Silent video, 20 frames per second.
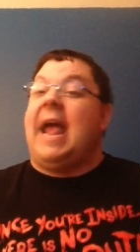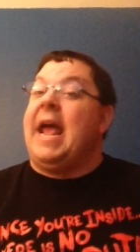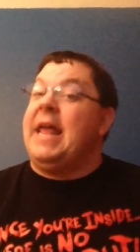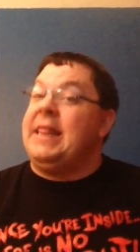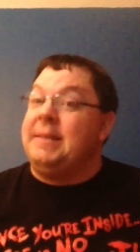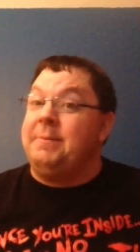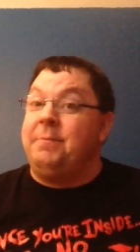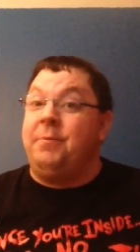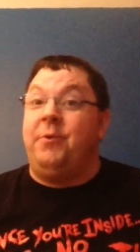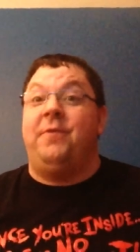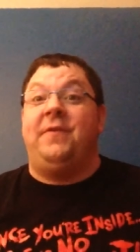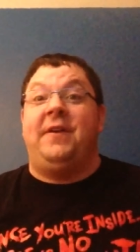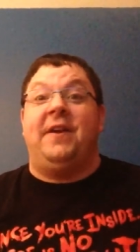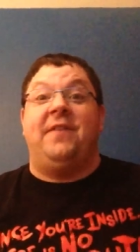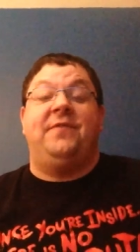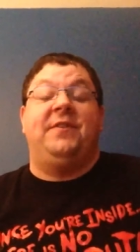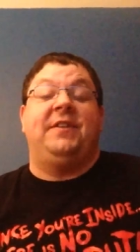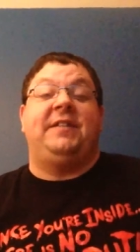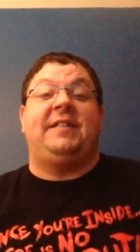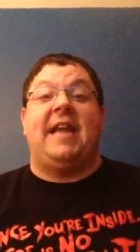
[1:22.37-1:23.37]
and the movie
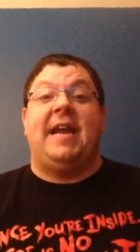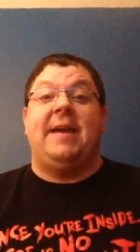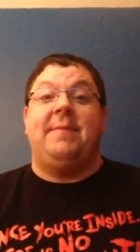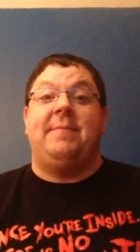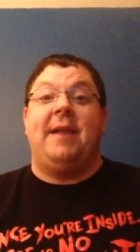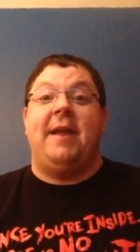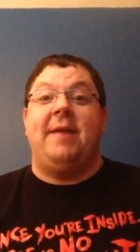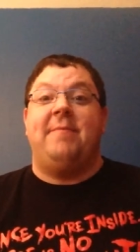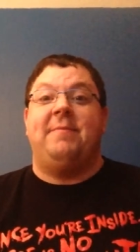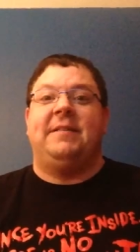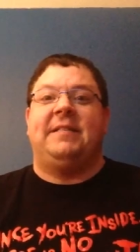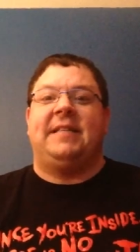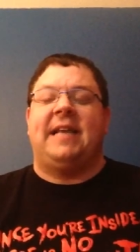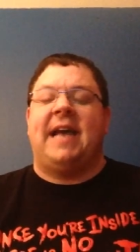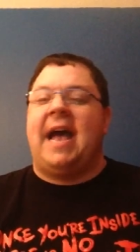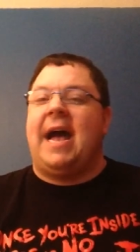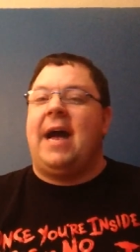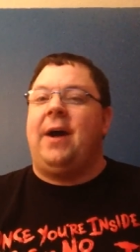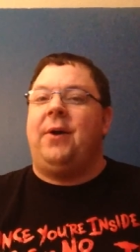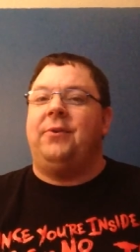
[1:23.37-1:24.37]
of the same name as the
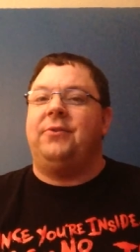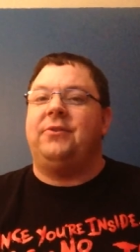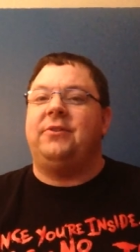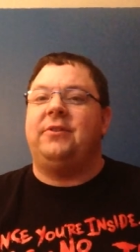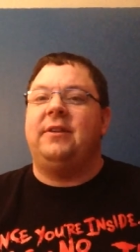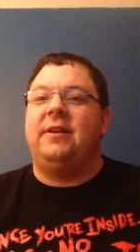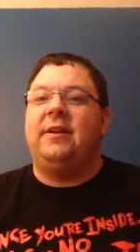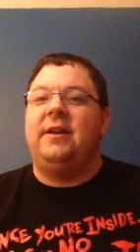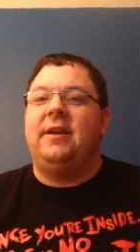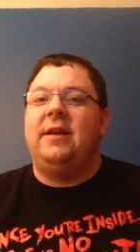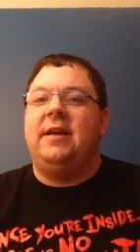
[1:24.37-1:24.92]
house,